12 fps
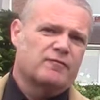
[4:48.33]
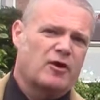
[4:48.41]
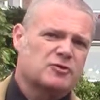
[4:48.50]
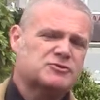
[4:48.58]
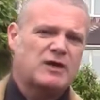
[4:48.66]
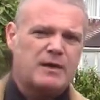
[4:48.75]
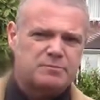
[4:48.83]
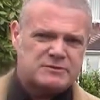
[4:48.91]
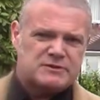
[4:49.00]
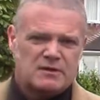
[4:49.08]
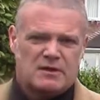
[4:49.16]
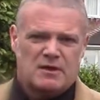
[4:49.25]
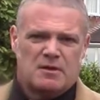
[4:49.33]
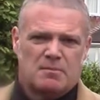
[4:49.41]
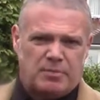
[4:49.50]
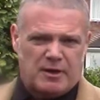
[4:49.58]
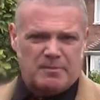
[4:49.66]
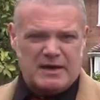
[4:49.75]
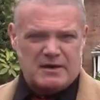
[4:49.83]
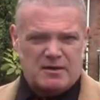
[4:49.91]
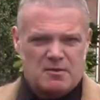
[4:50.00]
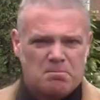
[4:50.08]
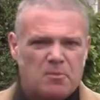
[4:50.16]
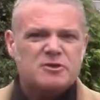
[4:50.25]
our shapes. But I mean
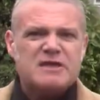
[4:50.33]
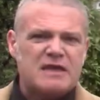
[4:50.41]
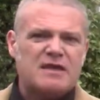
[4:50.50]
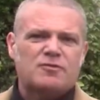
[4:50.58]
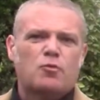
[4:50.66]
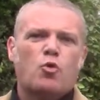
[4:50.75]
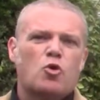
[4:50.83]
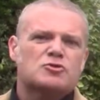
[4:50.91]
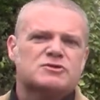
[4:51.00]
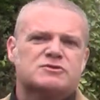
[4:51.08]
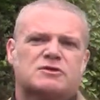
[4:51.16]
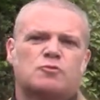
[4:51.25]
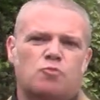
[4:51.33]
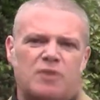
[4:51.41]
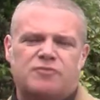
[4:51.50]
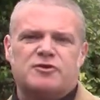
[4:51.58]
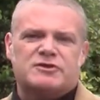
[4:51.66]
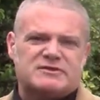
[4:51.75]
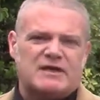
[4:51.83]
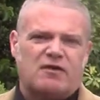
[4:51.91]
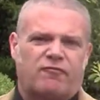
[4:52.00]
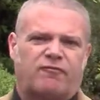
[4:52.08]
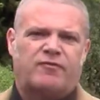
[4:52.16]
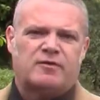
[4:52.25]
muddying the waters with
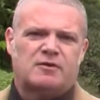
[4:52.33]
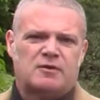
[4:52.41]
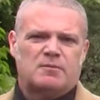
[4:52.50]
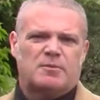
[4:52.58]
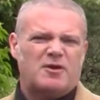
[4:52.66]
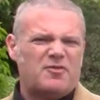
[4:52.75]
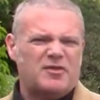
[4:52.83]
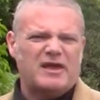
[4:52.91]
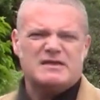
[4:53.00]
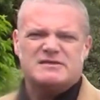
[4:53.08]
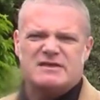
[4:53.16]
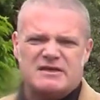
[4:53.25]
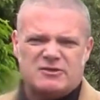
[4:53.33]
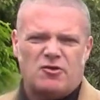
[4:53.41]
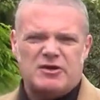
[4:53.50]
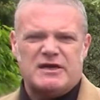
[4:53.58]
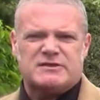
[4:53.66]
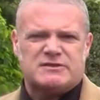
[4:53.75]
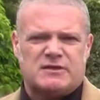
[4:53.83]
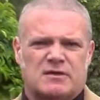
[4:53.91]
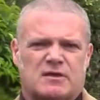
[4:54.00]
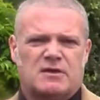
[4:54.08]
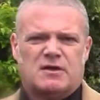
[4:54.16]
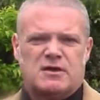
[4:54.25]
yourself. But I think it's dishonest
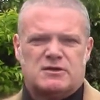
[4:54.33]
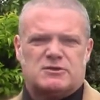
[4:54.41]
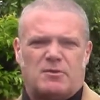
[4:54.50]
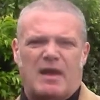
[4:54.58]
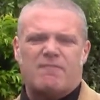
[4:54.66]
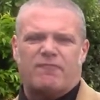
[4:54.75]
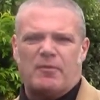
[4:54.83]
to aim for